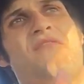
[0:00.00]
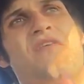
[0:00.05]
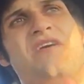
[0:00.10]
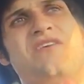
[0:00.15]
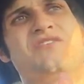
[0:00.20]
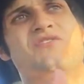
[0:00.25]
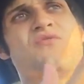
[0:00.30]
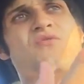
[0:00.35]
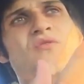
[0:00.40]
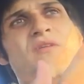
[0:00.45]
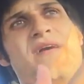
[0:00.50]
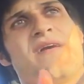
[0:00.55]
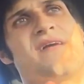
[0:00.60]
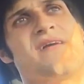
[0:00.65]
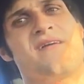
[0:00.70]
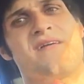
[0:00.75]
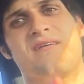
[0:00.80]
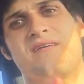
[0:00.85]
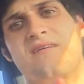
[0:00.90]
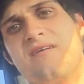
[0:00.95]
free schooling,
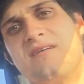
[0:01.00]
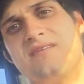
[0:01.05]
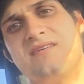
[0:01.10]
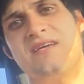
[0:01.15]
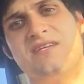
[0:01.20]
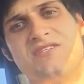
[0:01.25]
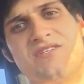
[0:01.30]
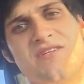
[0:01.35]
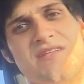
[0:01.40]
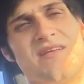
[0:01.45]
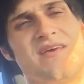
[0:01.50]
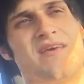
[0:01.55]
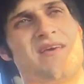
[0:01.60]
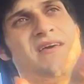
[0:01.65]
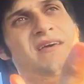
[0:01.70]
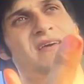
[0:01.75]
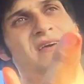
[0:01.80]
essentially.